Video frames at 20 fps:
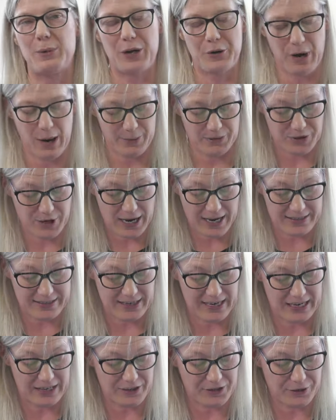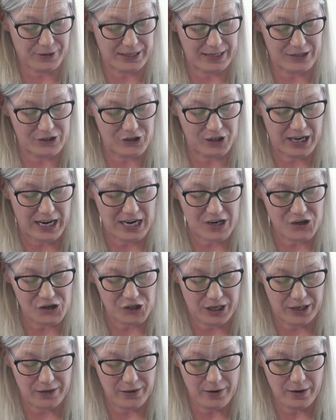My grandmother had an 8th grade
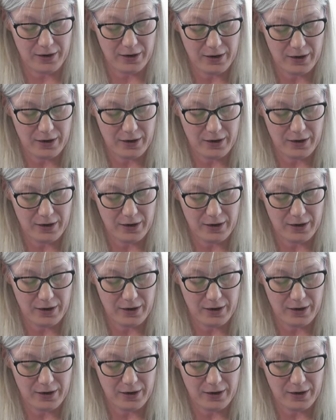education.